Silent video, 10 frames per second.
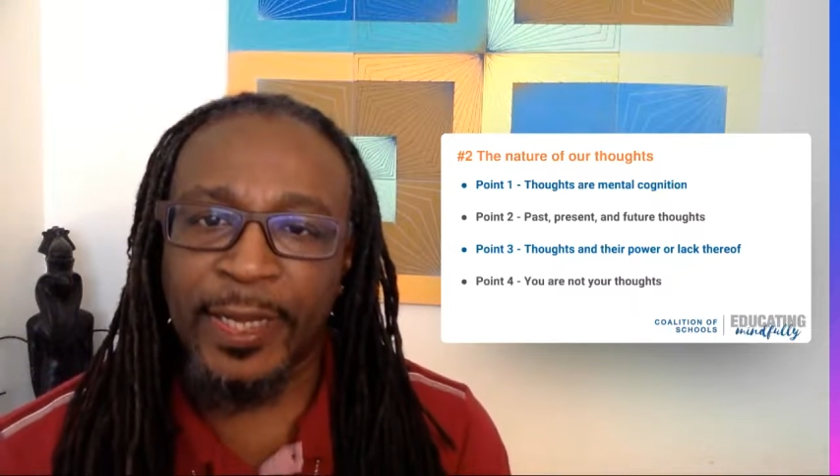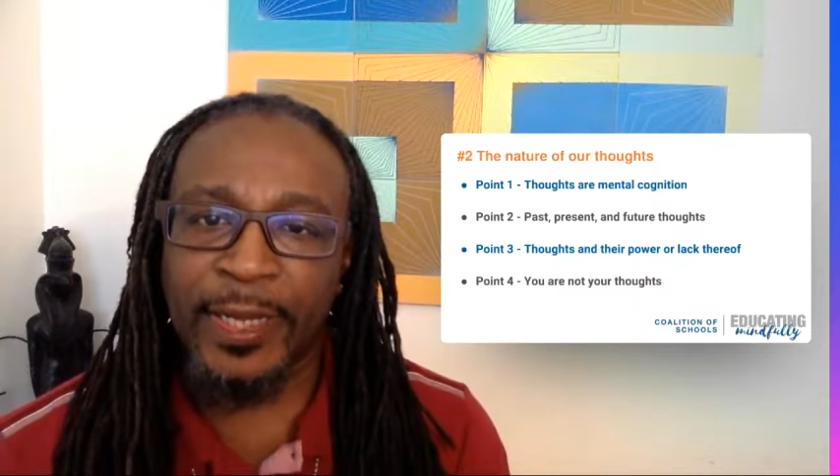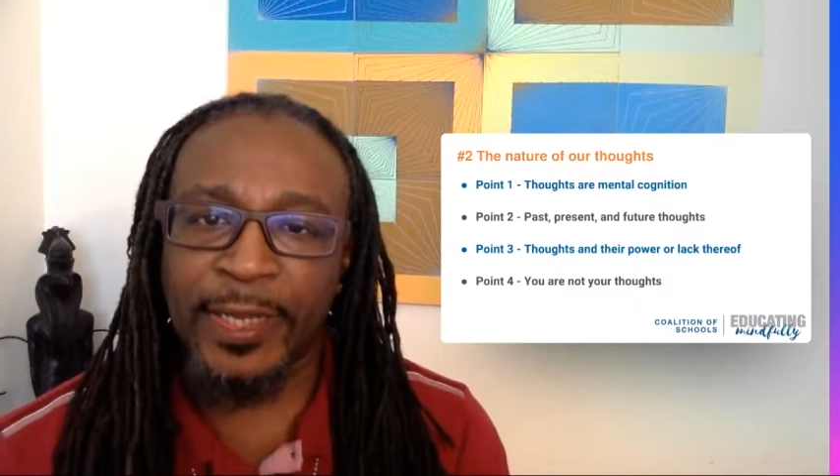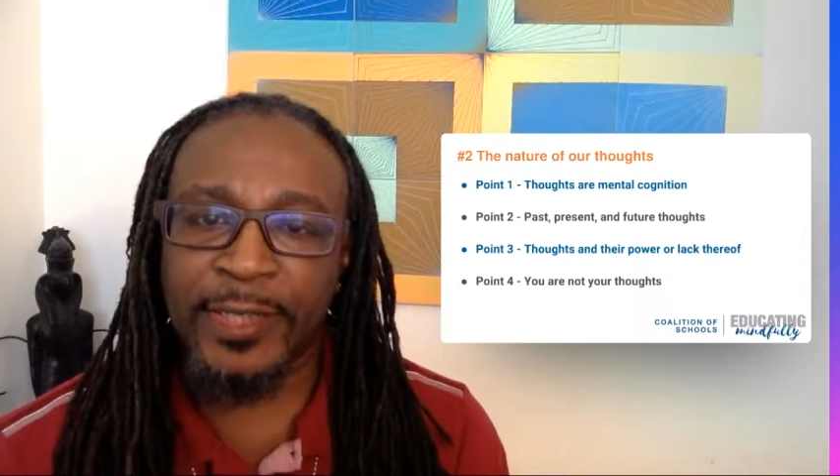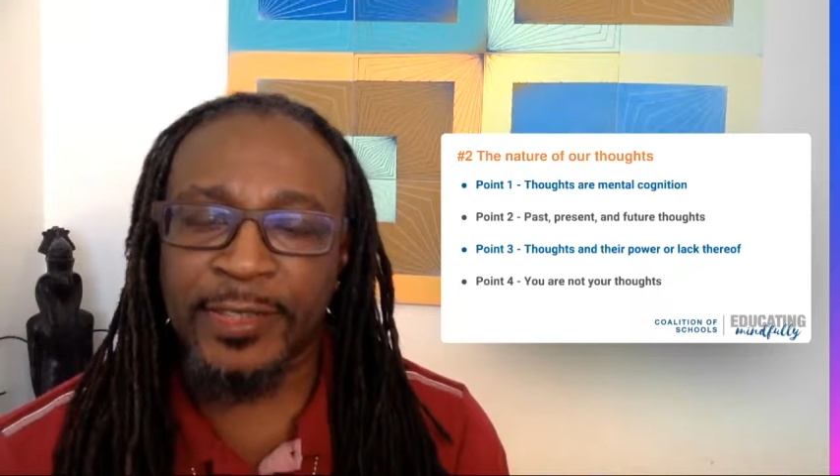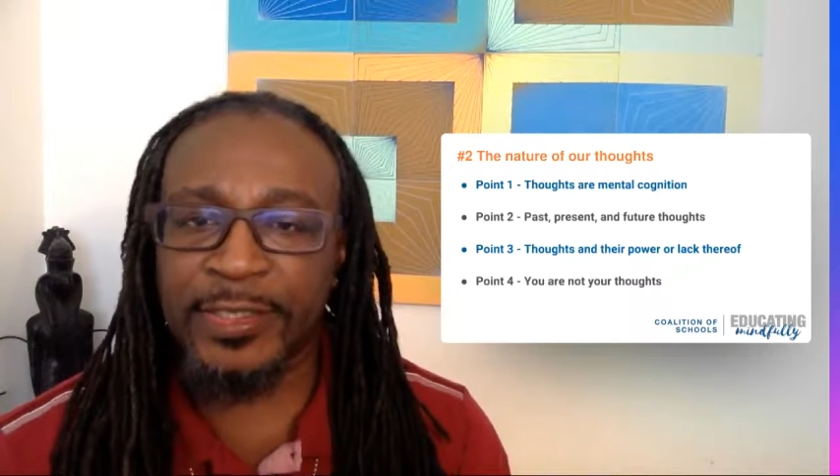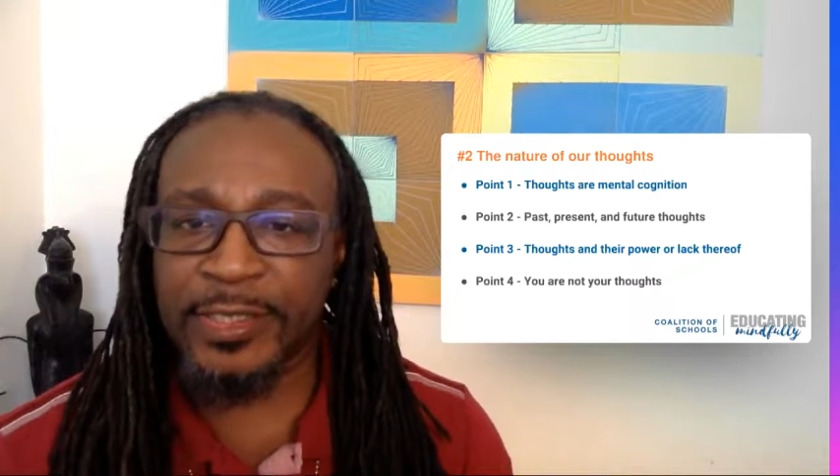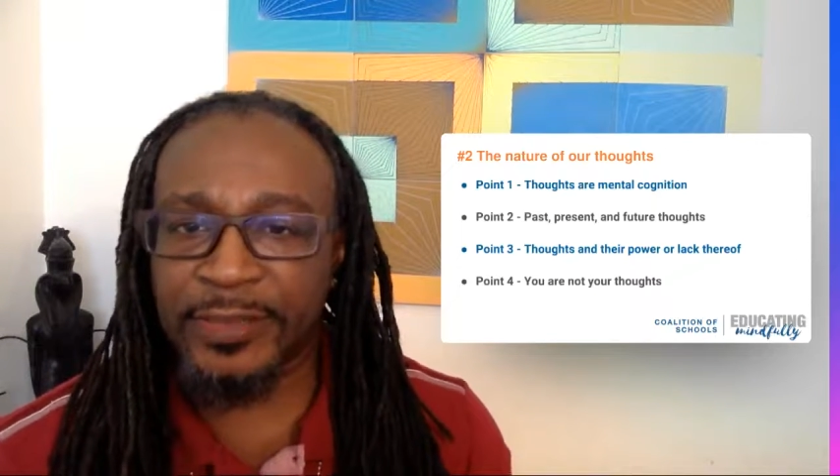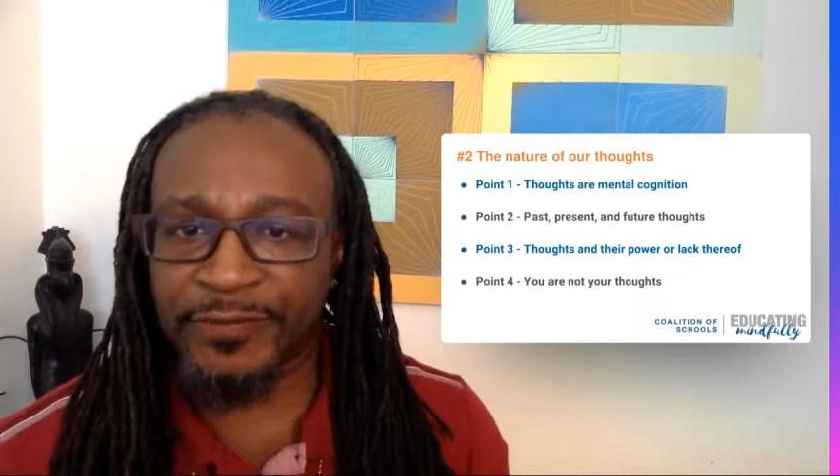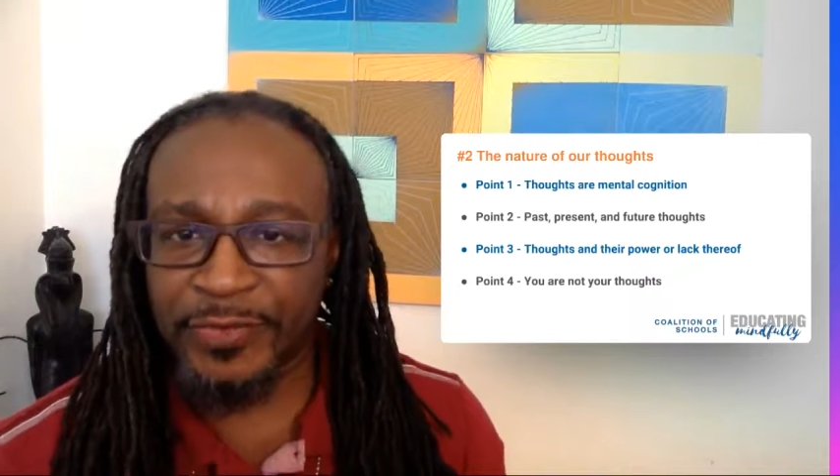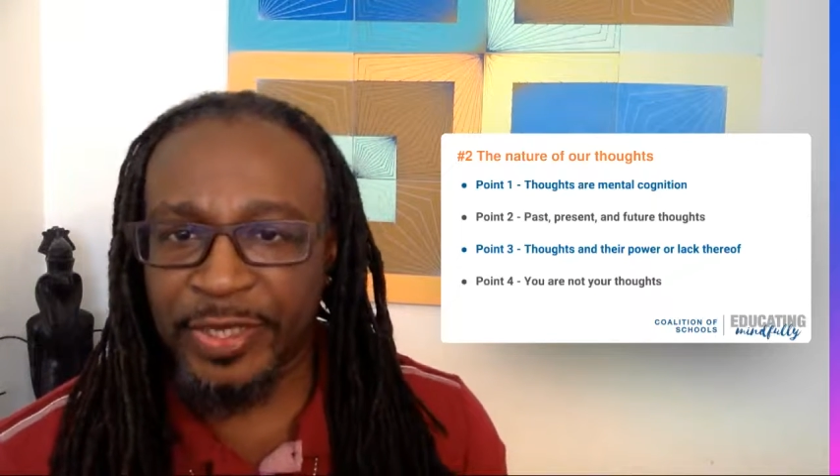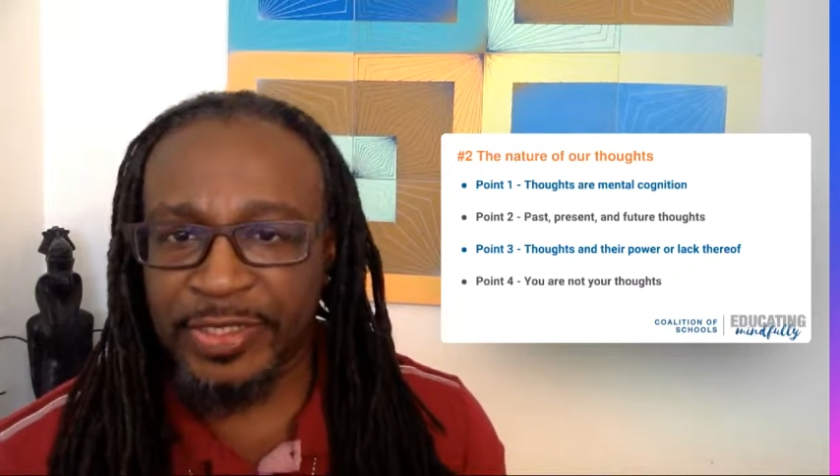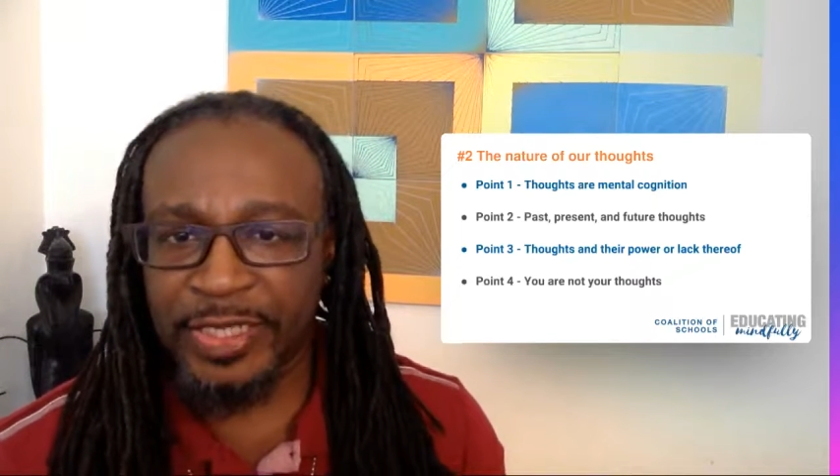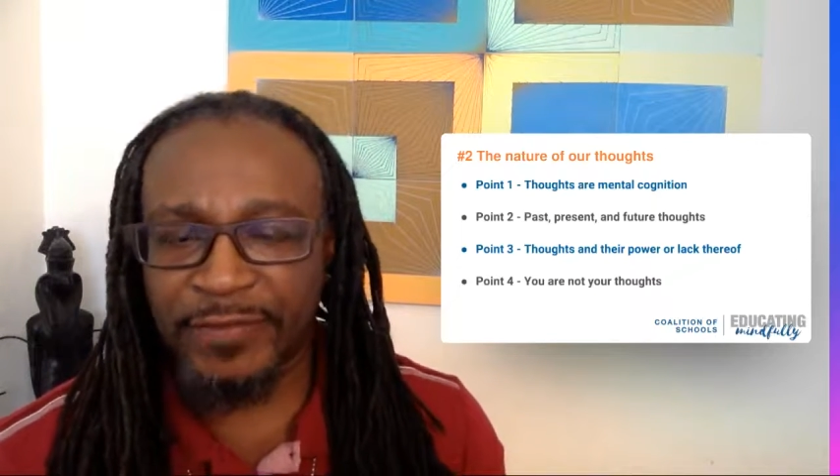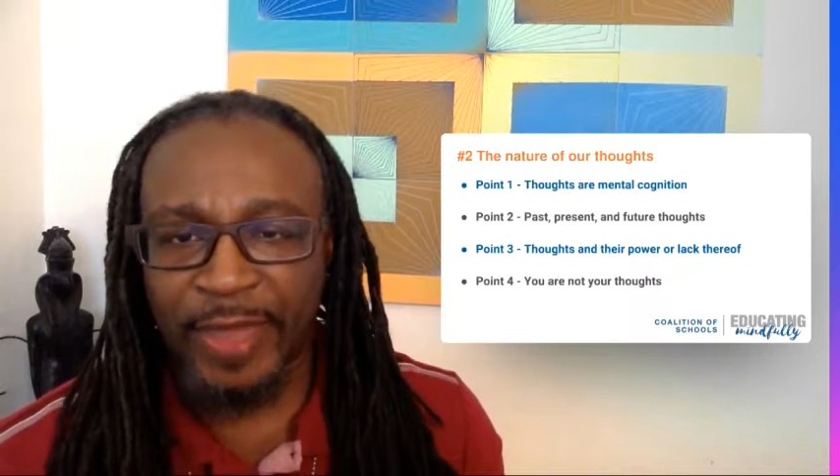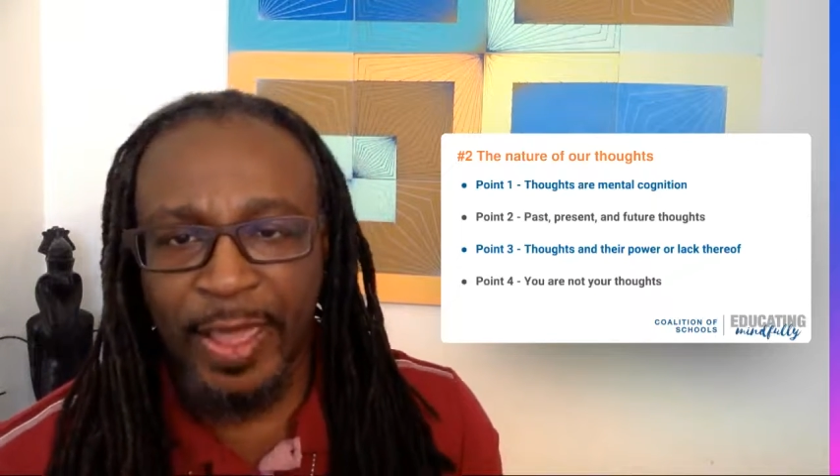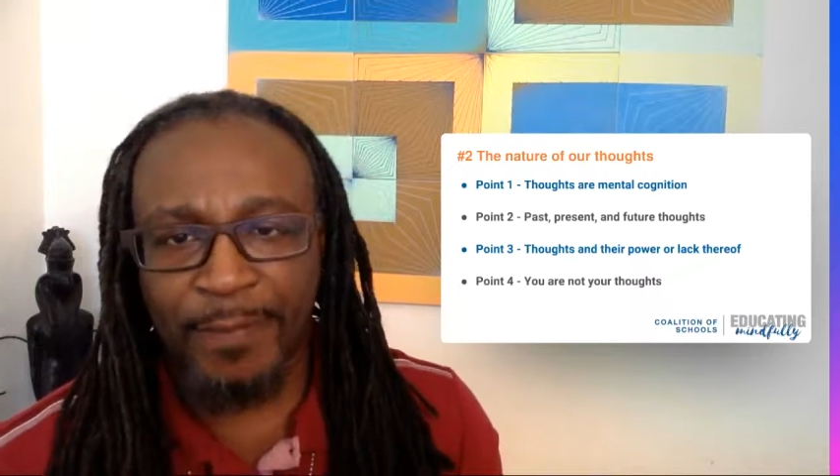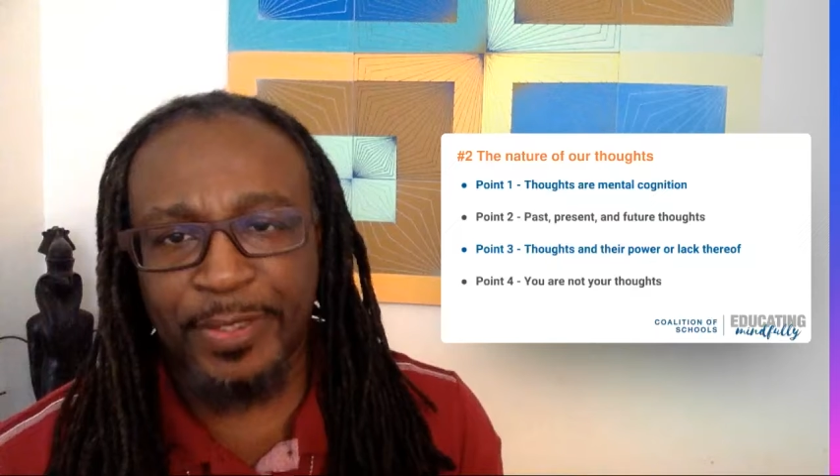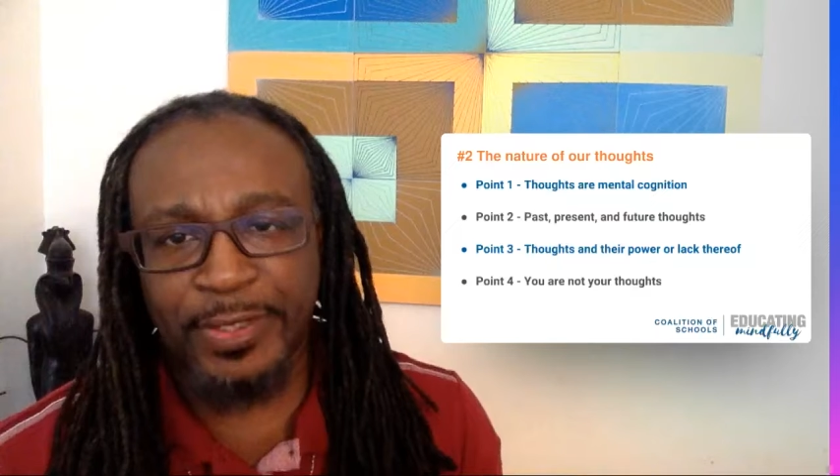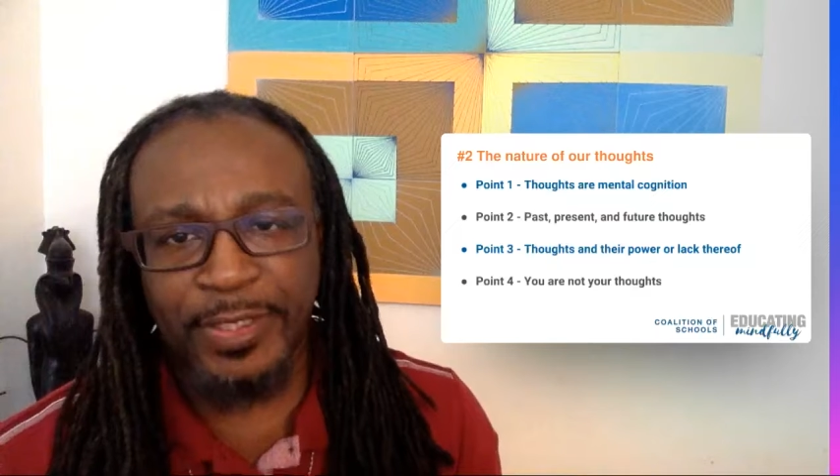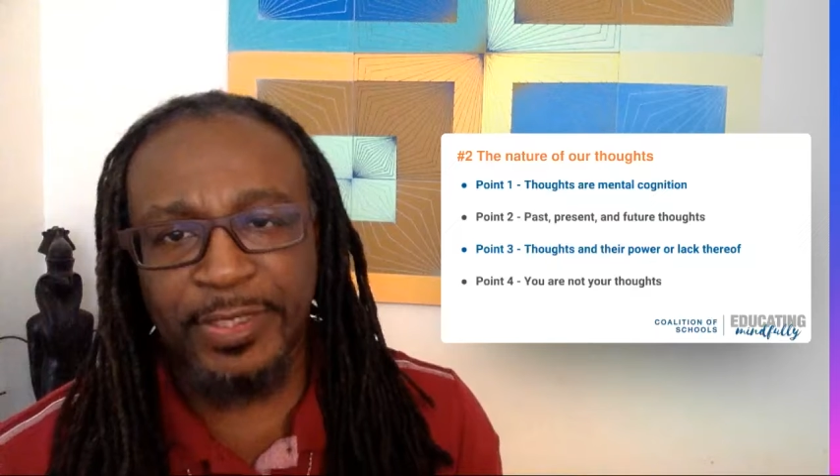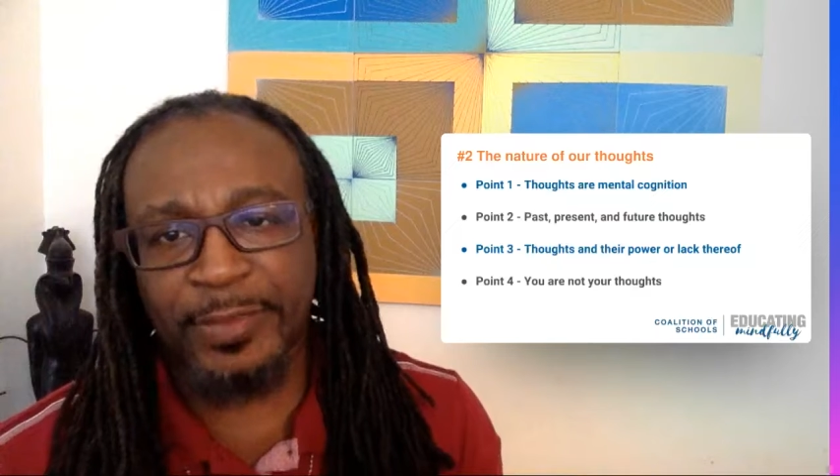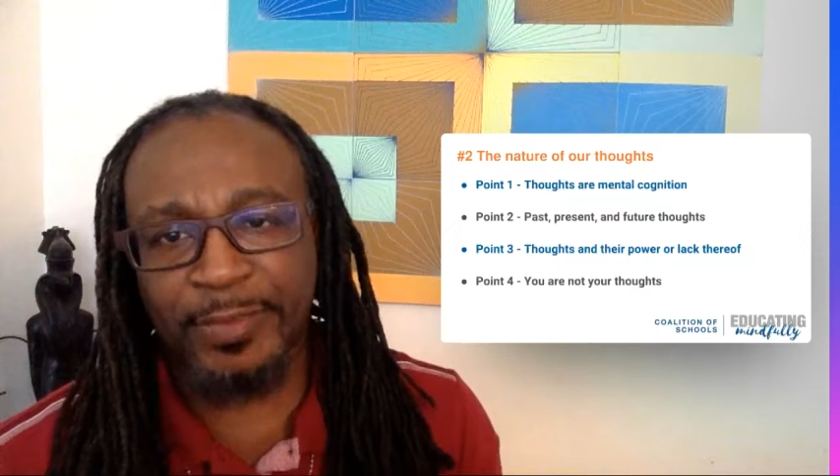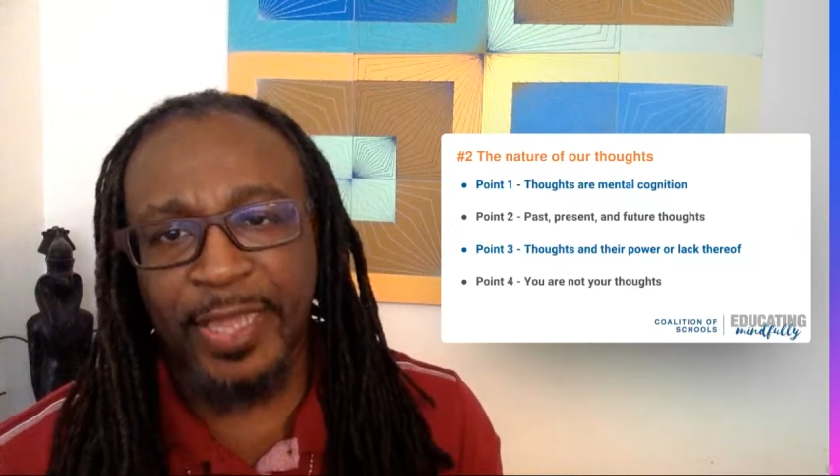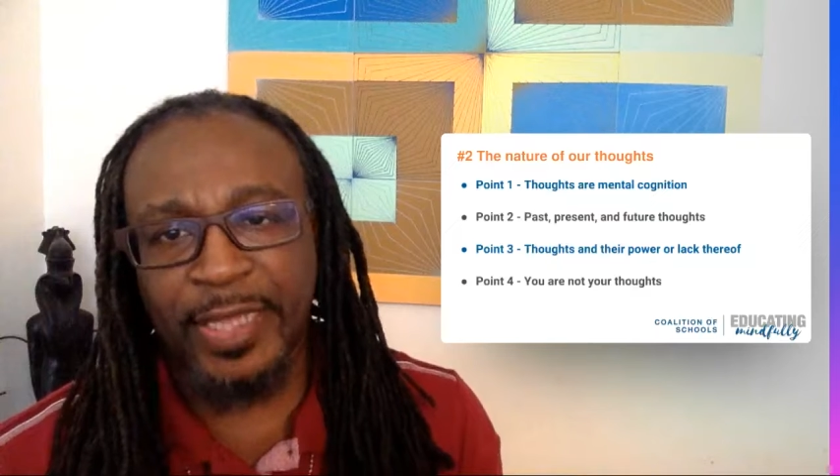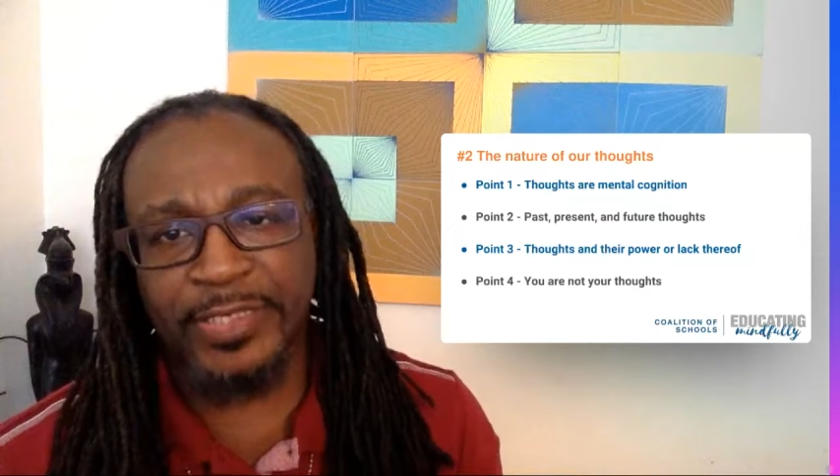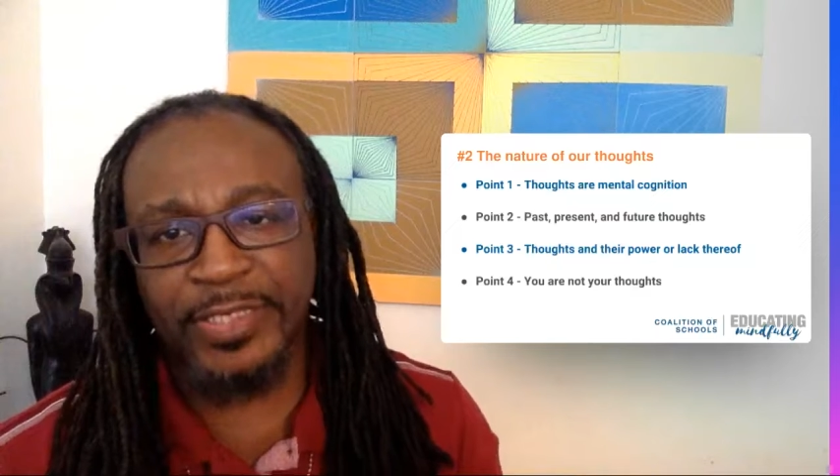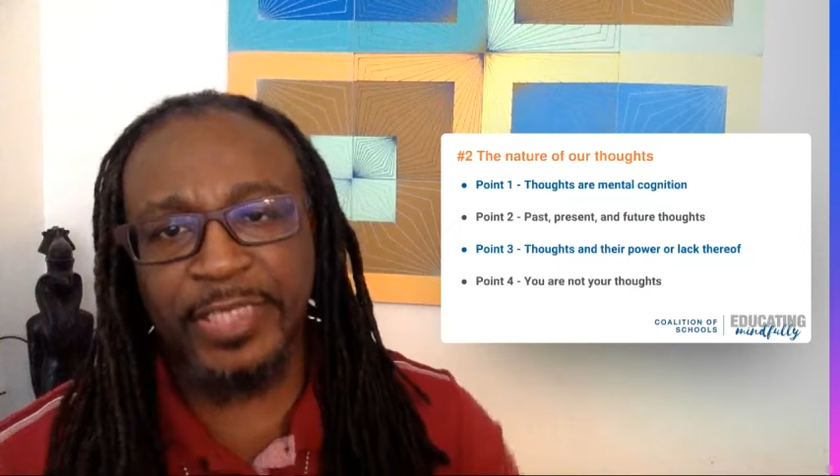the different things that have happened in the past.